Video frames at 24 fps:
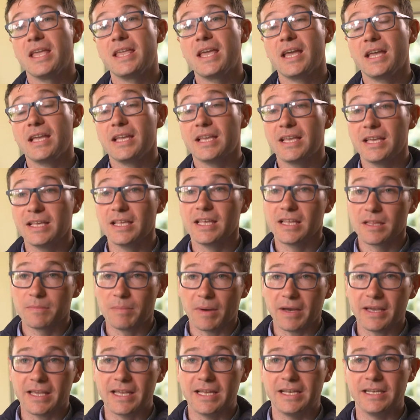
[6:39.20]
Yeah, he, he's
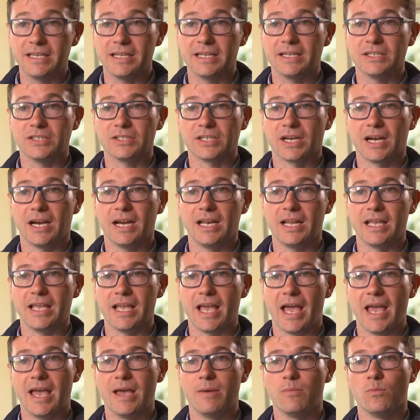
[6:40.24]
by Indian
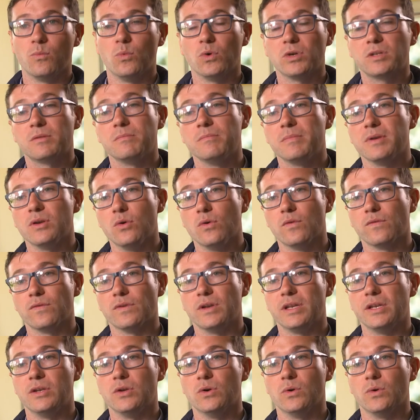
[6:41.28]
Charlie. Um, wouldn't be
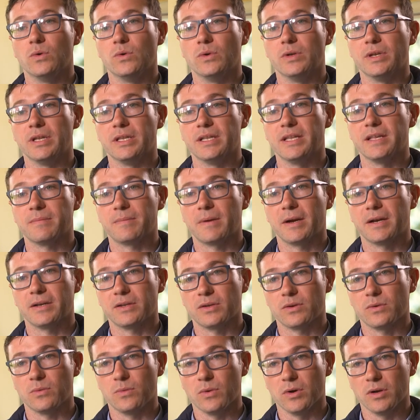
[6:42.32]
overly known in this
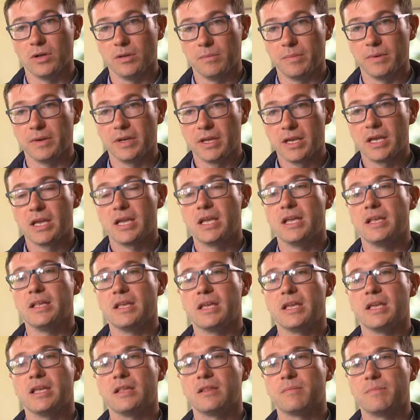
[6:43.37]
part of the world, but he
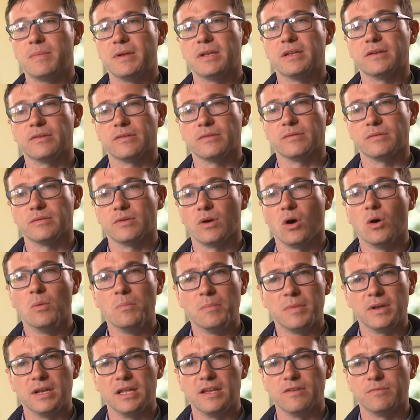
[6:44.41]
he's been an
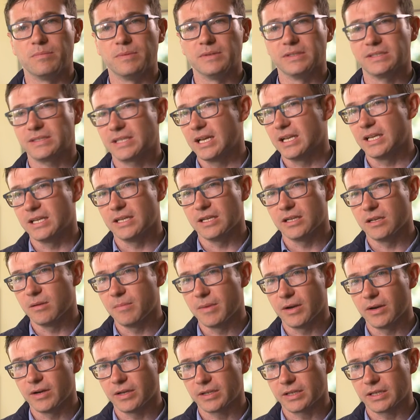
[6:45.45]
unbelievable stallion in
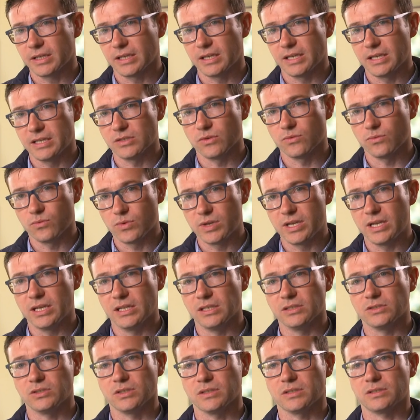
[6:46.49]
America. He's a
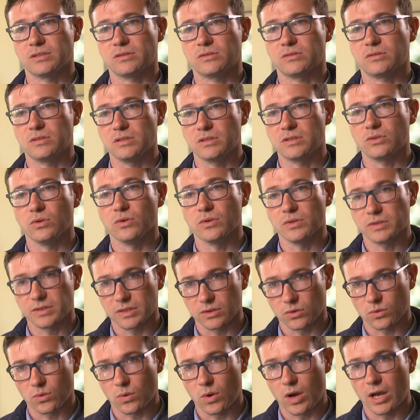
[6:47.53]
real just source
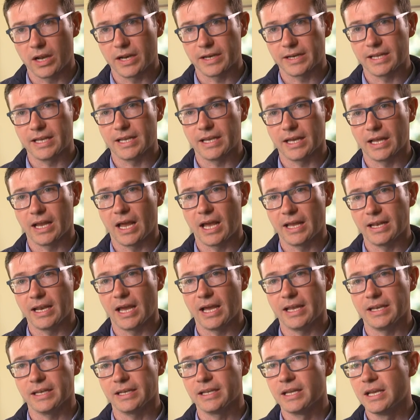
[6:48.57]
of quality and
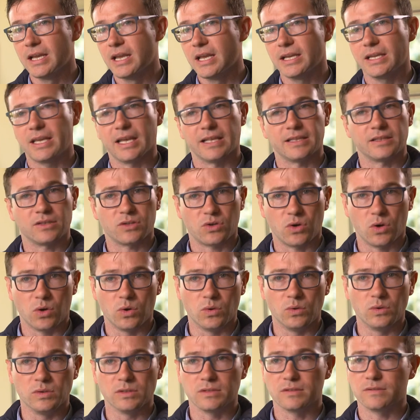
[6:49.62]
and gets
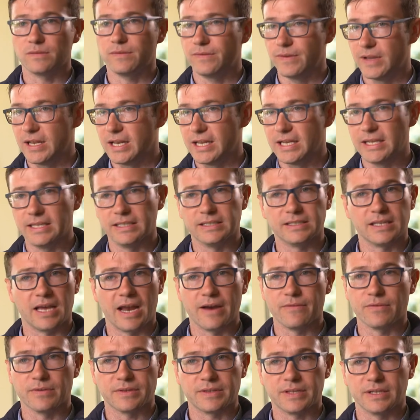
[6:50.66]
colds, fillies,
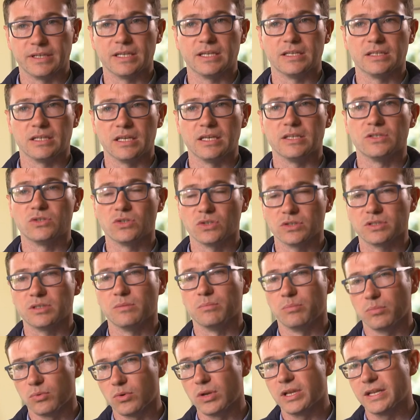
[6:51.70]
everything. He, he's just a
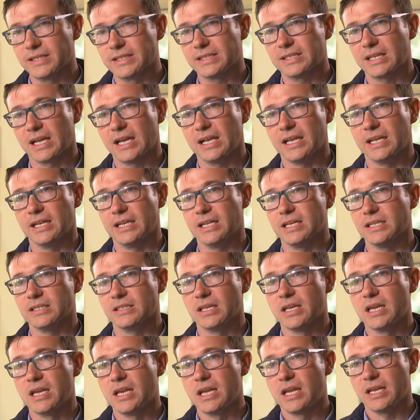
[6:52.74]
brilliant stallion.
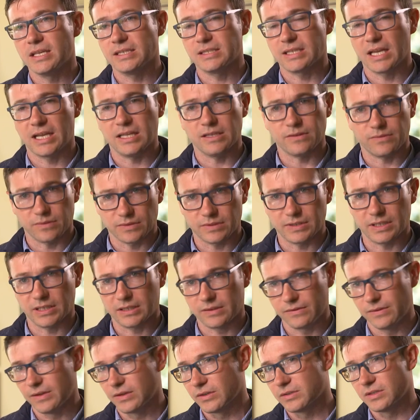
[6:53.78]
He's he stands for
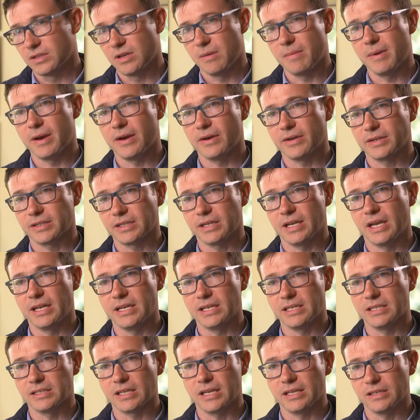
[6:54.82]
six figures in America,
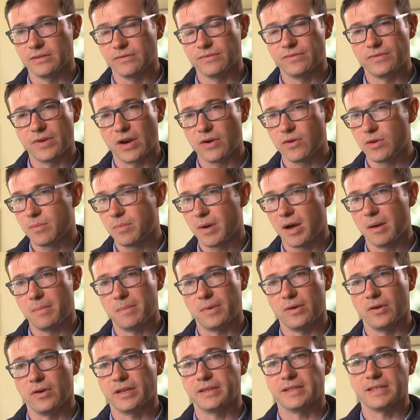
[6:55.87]
and he's he's very
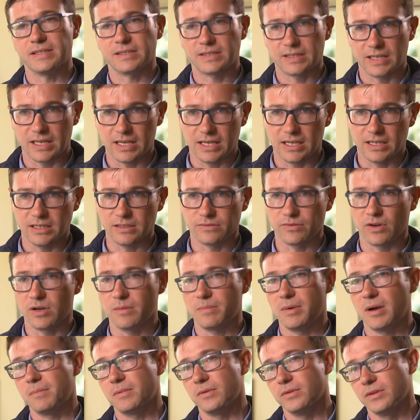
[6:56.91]
popular at the sales, very
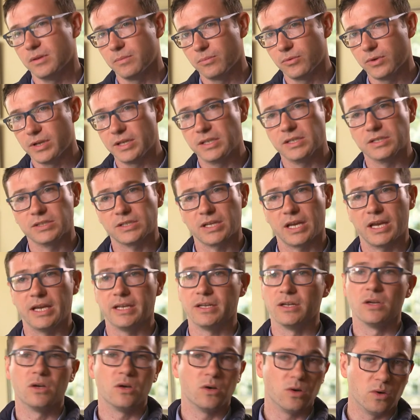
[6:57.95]
popular in the breeding
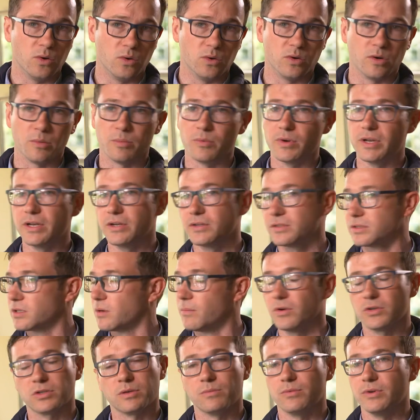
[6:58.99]
shed, owner breeders,
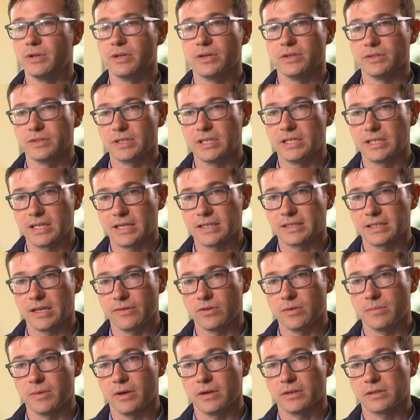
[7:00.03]
commercial breeders. He ticks
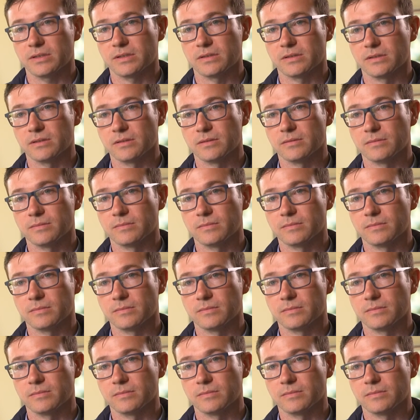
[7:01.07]
every box.